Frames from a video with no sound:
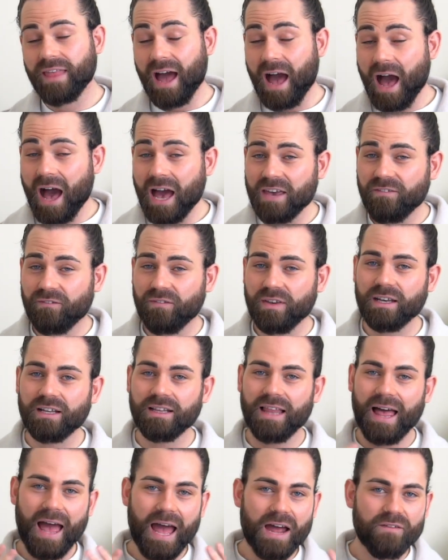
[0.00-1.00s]
that I
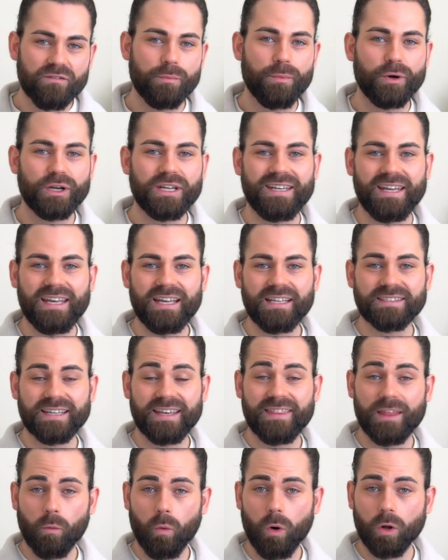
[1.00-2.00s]
feel everybody needs
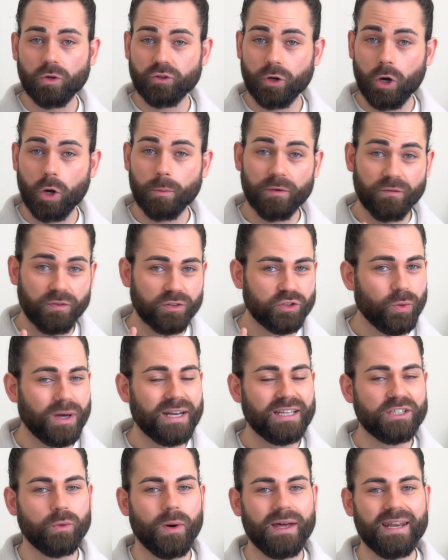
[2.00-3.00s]
in their wardrobe for
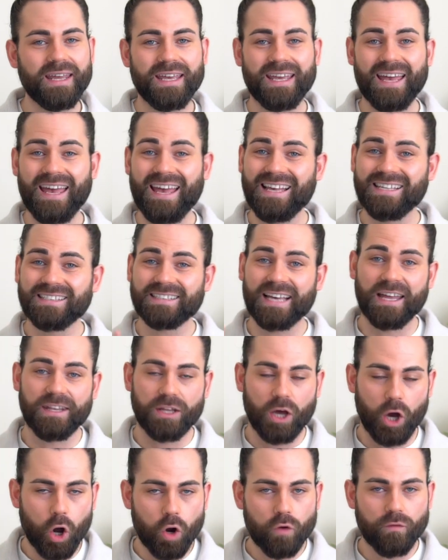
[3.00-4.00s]
2020 is an
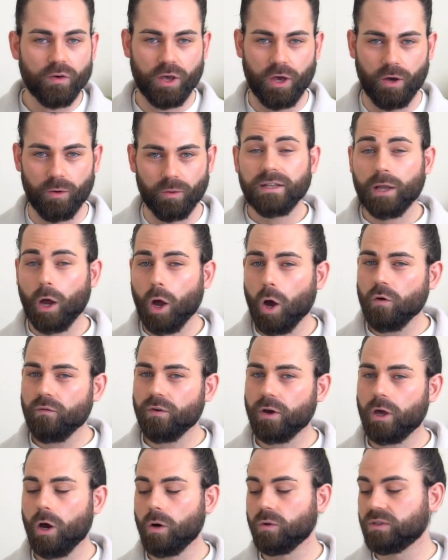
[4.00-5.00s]
overcoat. Now,
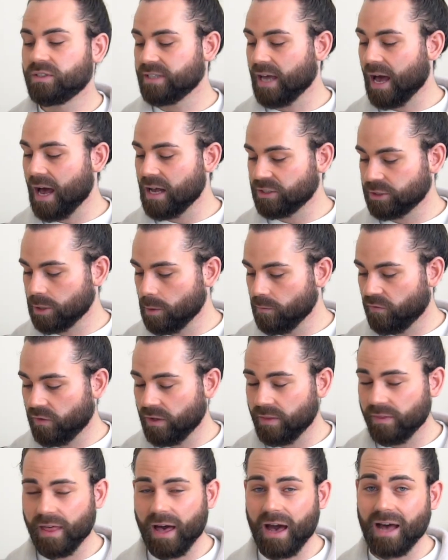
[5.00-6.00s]
overcoats are
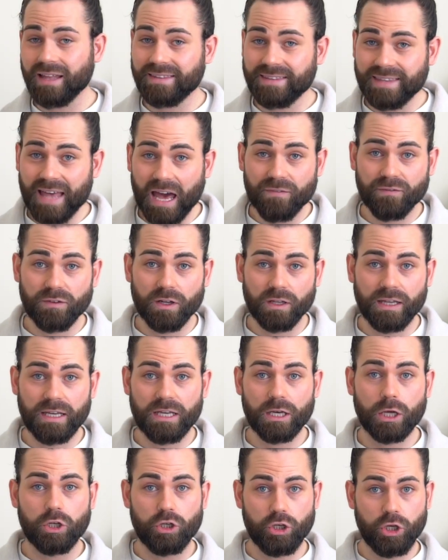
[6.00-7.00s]
something that are
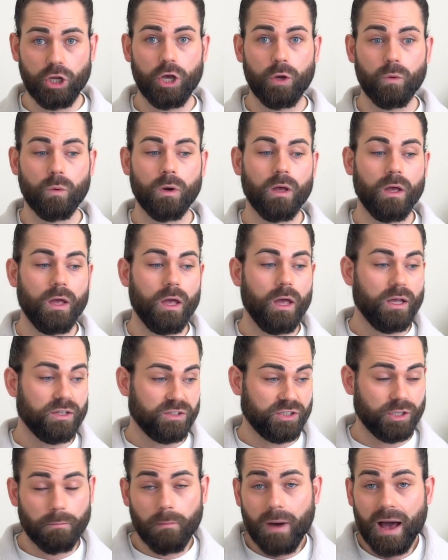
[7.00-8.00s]
definitely new
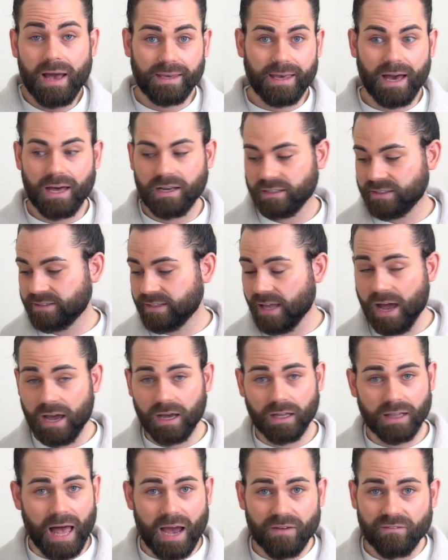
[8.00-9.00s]
to my kind of
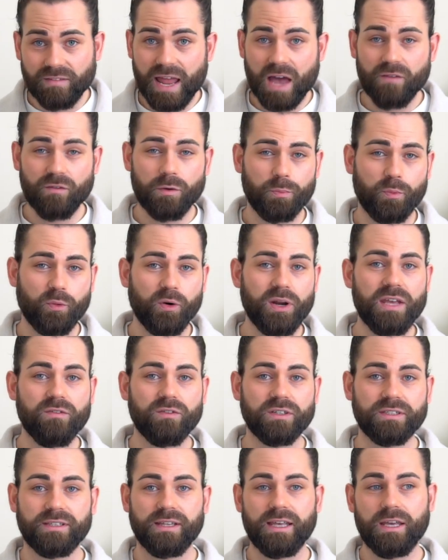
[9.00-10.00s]
style. I've never
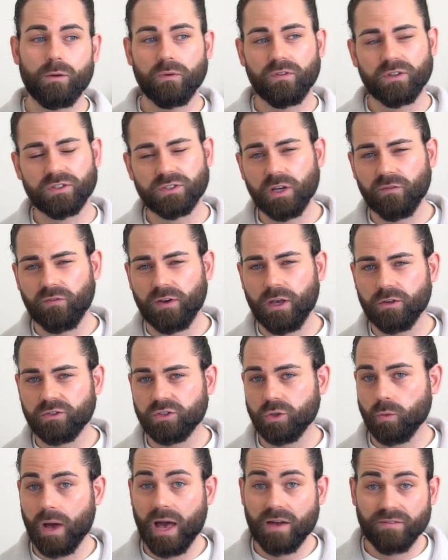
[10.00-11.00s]
previously, with the stuff I used
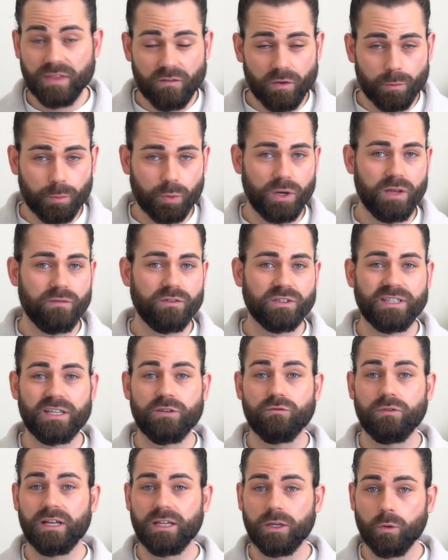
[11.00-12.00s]
to wear, I've never
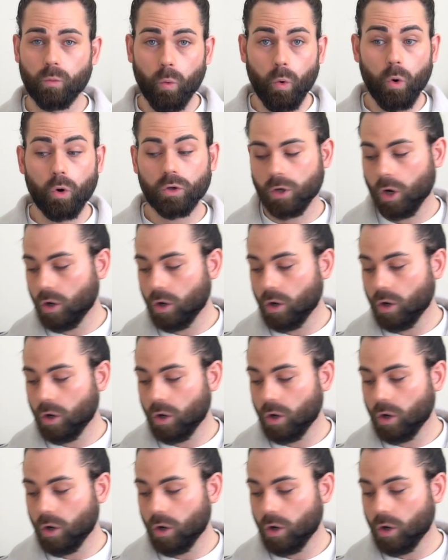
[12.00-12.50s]
previously really worn